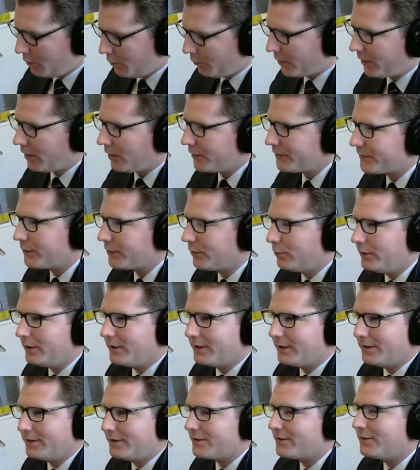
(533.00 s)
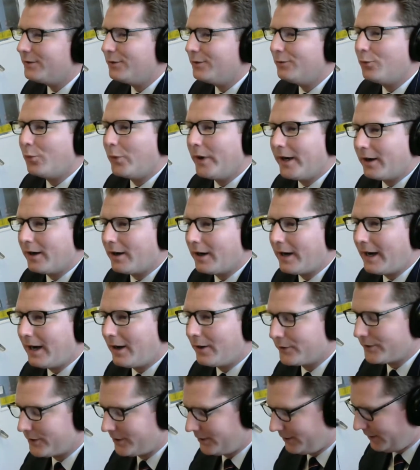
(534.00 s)
But also we can just do
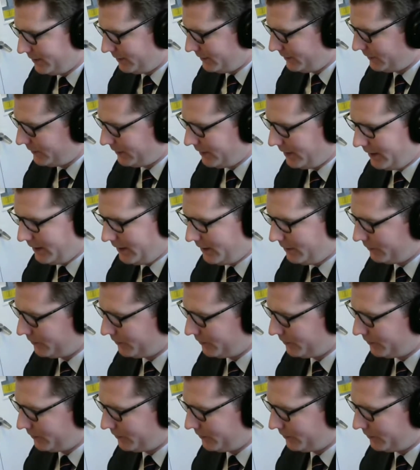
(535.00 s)
warehouses and